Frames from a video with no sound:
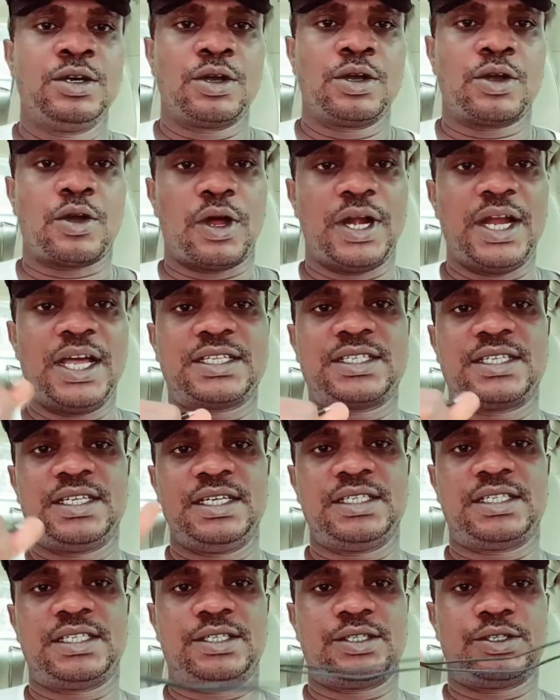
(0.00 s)
Connect
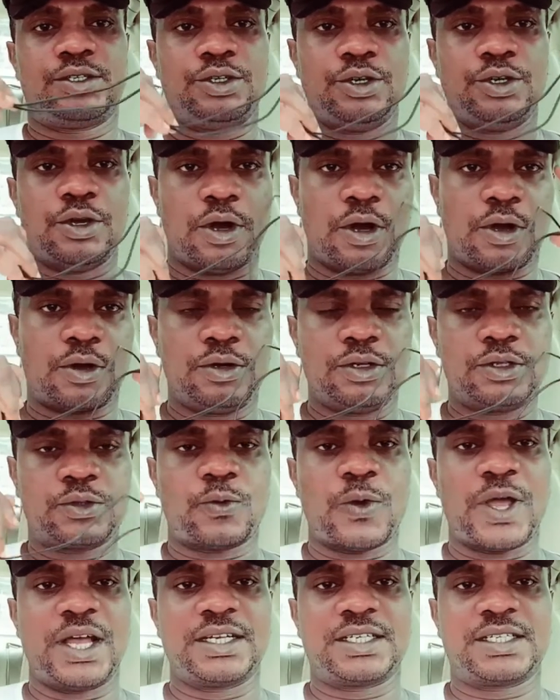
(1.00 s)
it to your Oculus
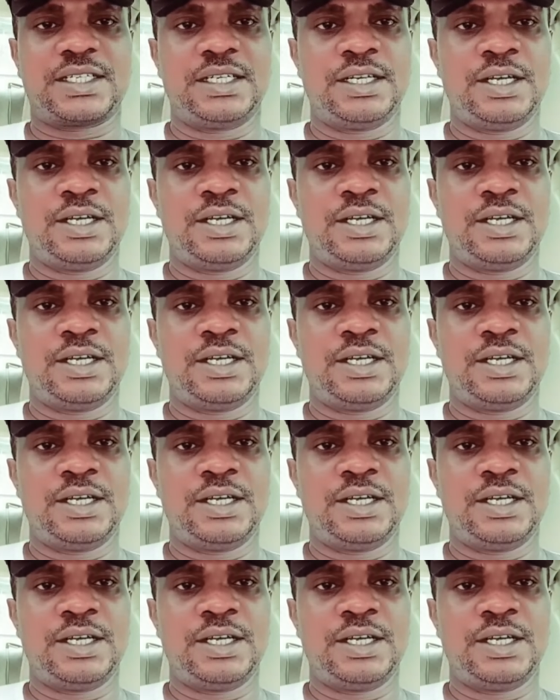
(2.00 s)
Quest,